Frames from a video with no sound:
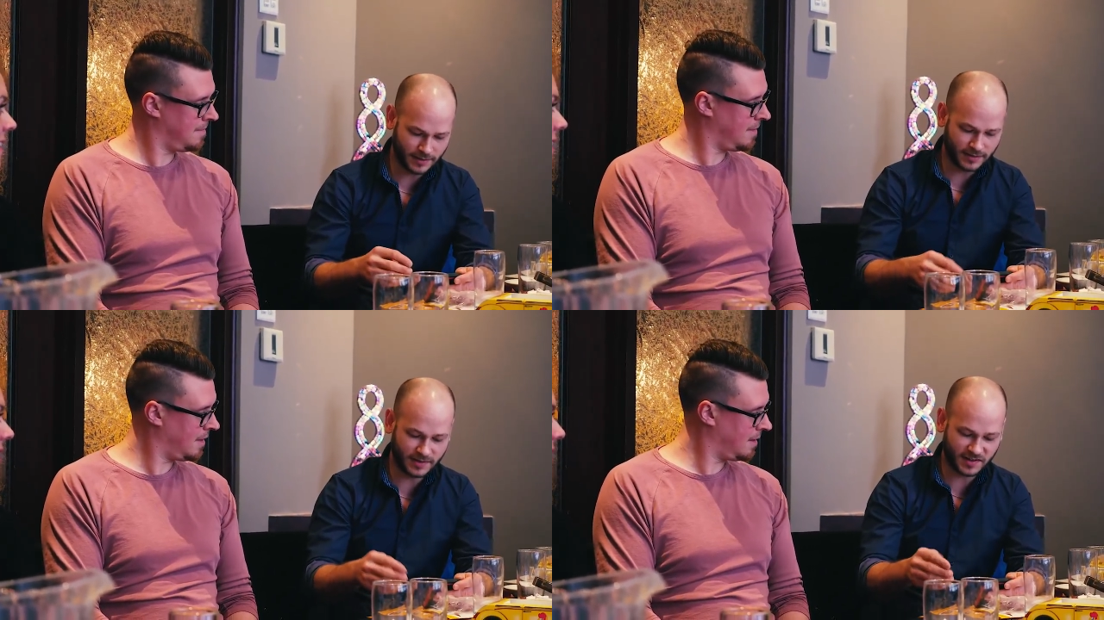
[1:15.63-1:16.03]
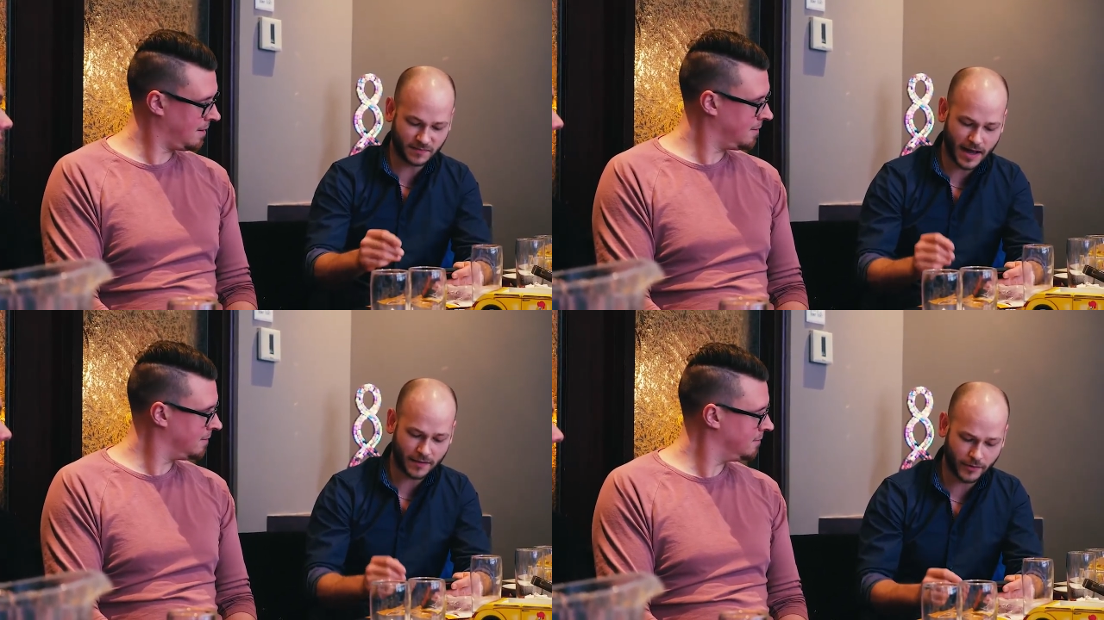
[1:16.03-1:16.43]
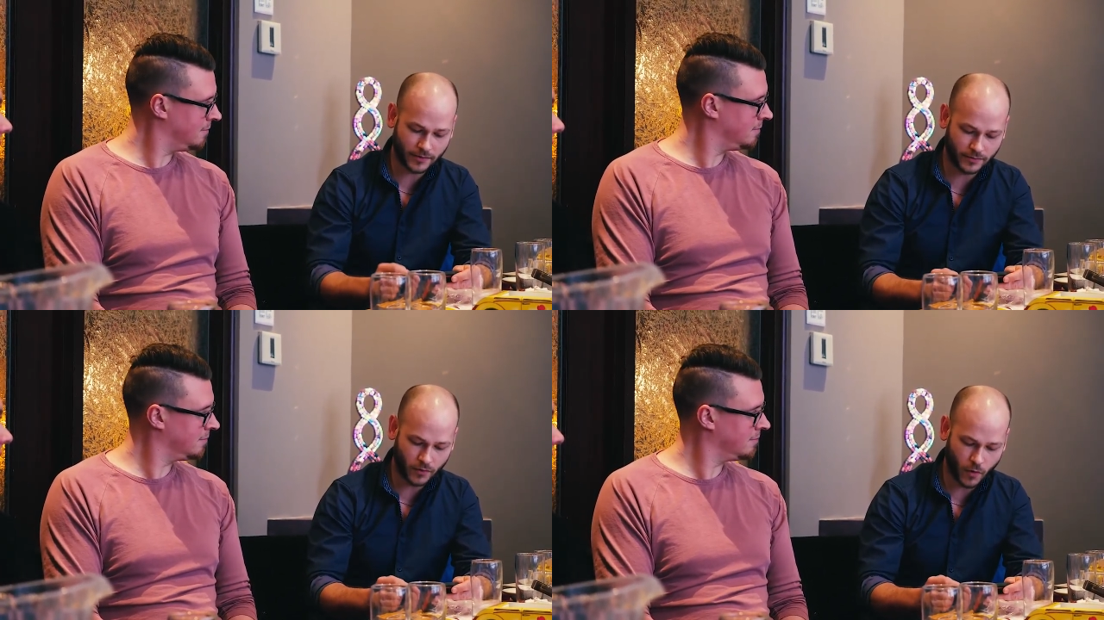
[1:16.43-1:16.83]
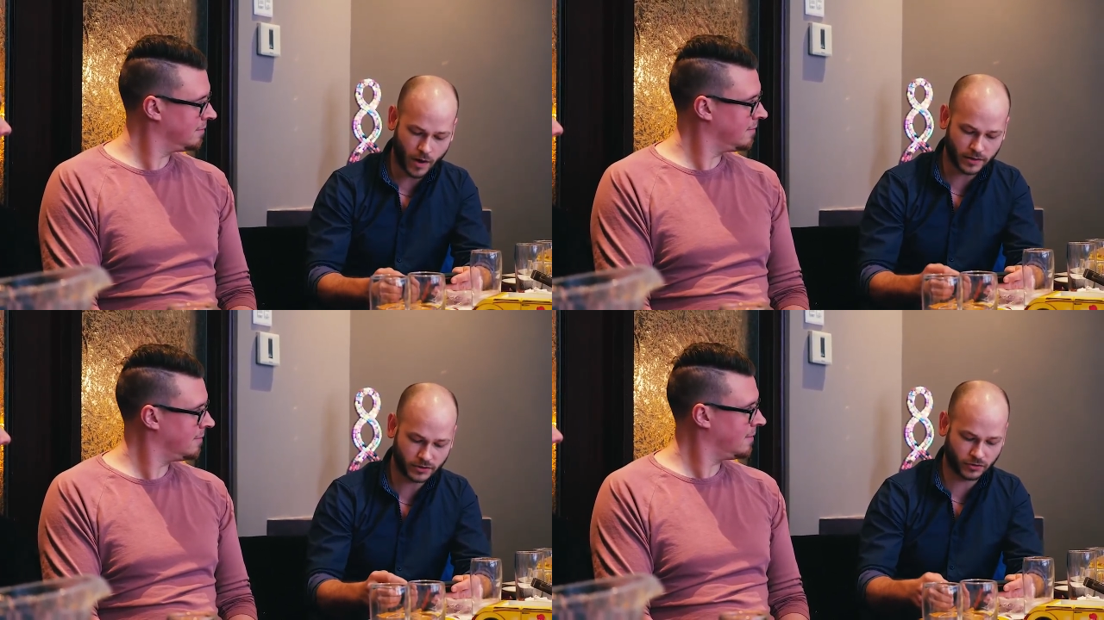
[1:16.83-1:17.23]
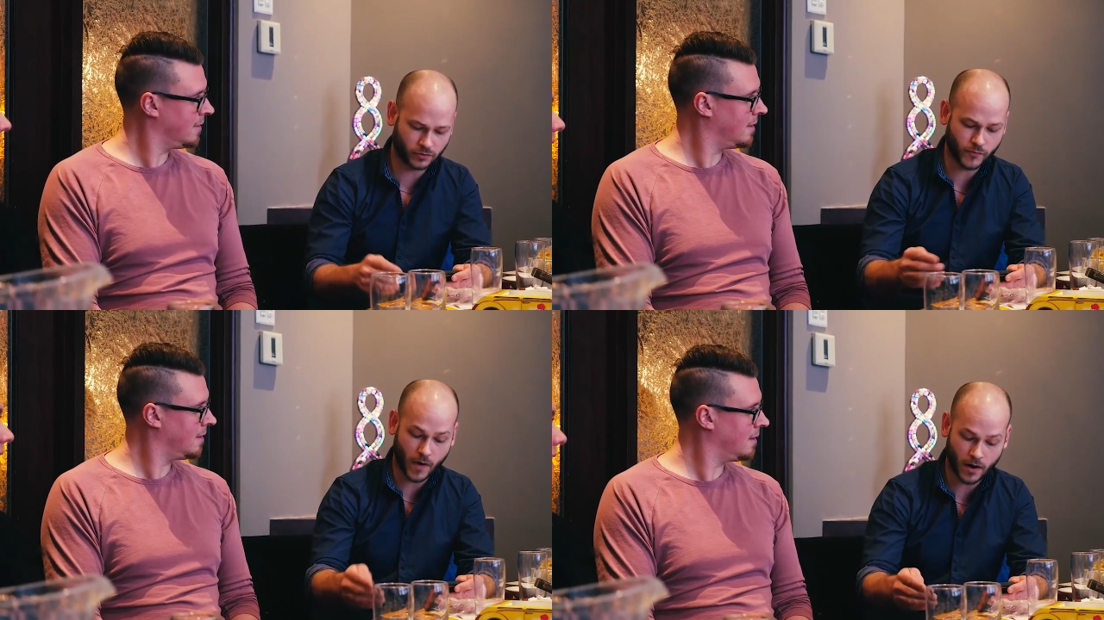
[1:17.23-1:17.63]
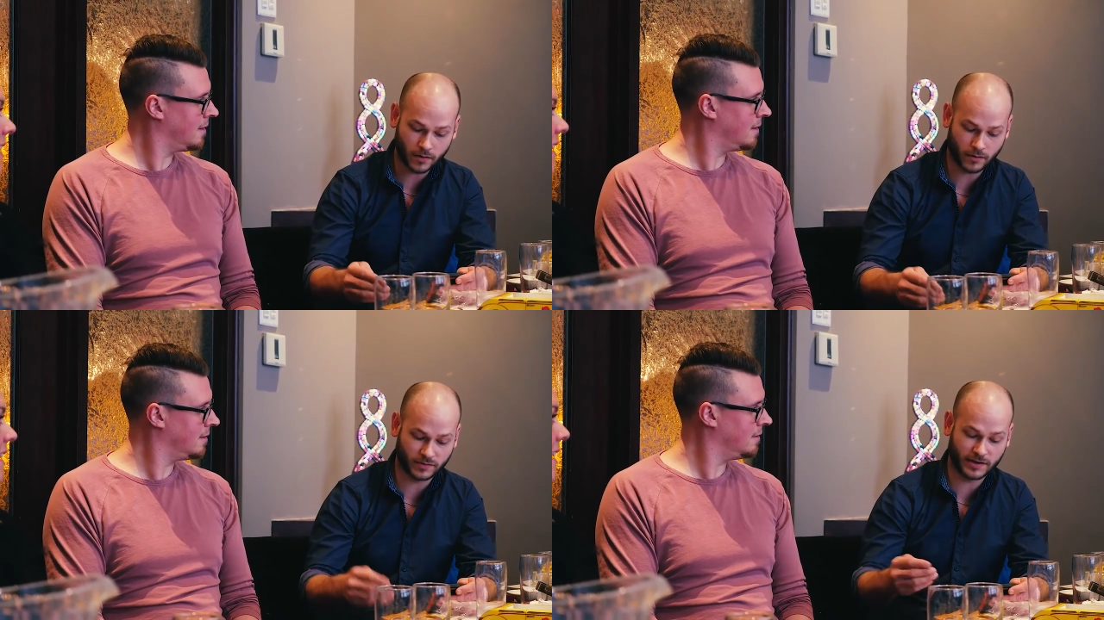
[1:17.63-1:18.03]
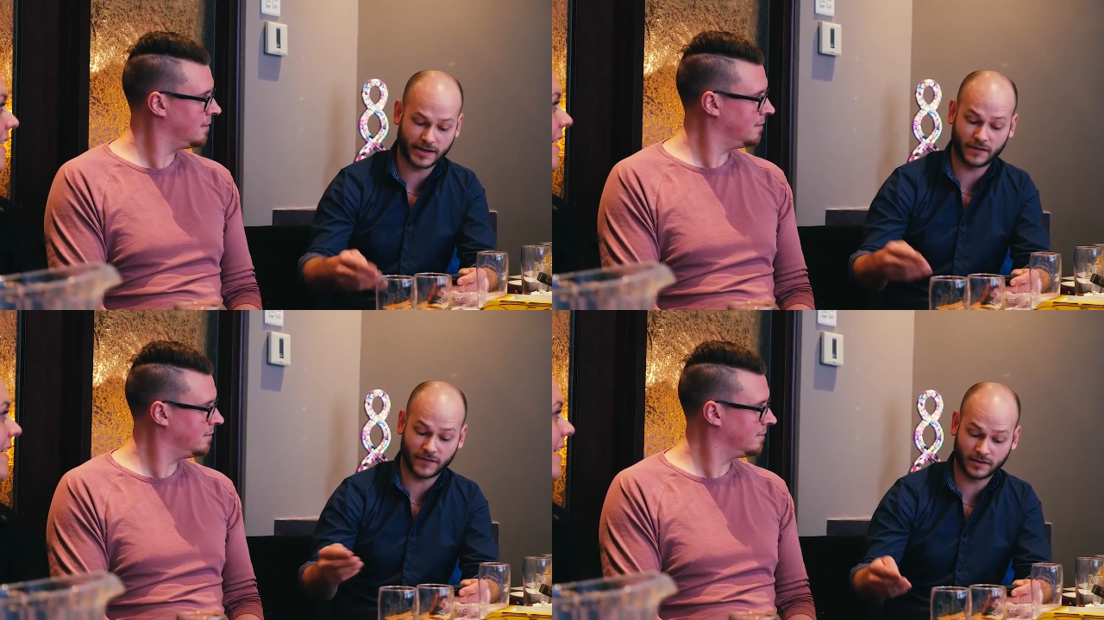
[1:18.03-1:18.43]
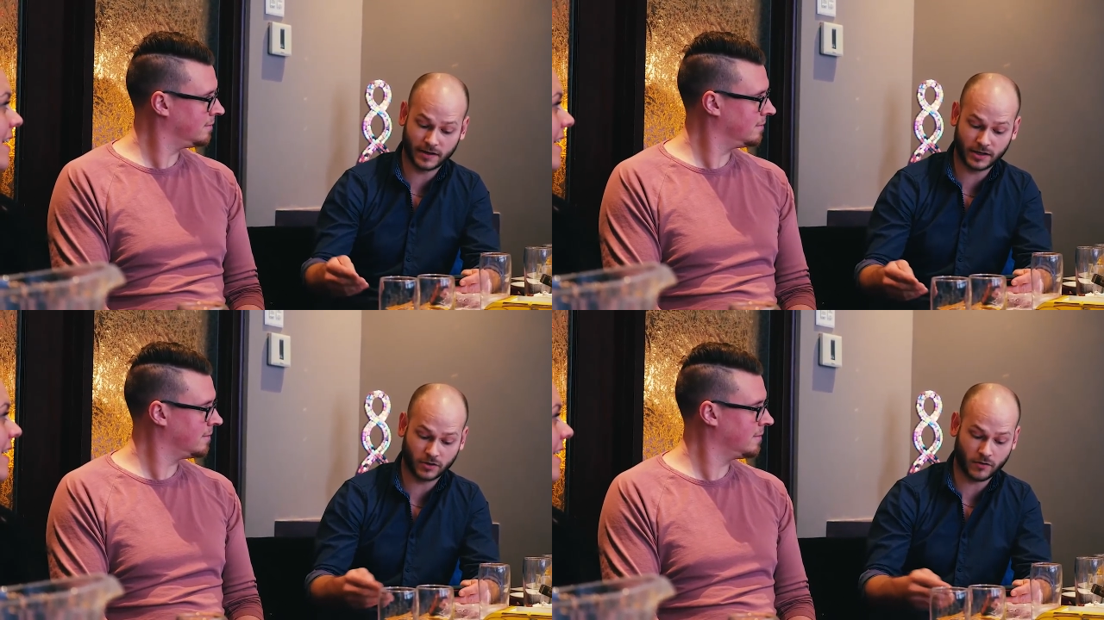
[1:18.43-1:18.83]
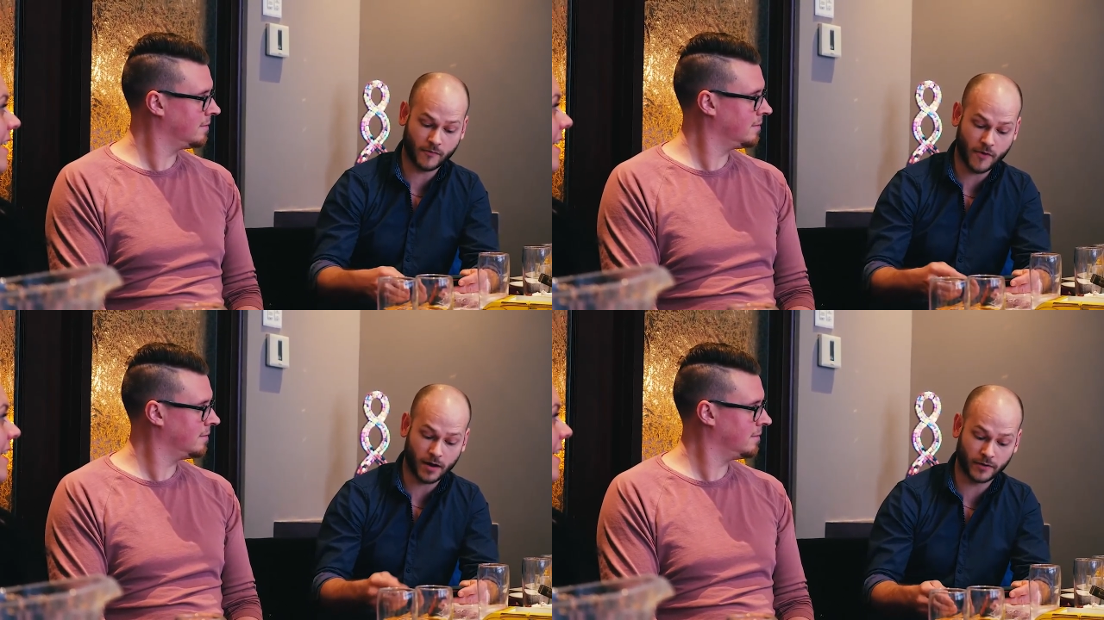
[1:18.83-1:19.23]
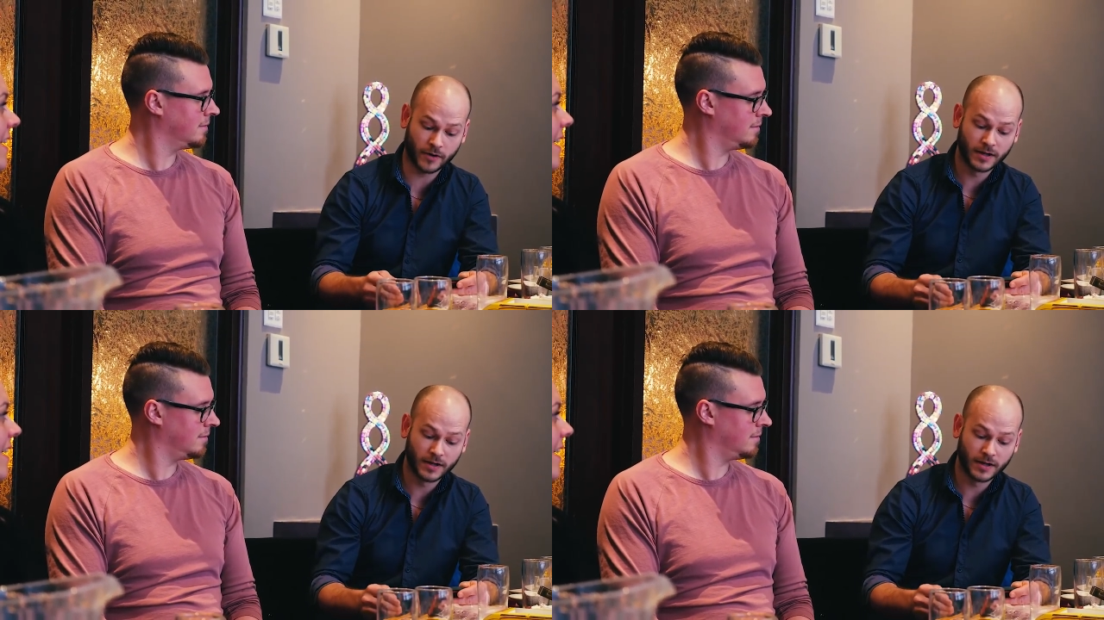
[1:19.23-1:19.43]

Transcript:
Speaker 1: this matter, no one should wrong or take advantage of our brother.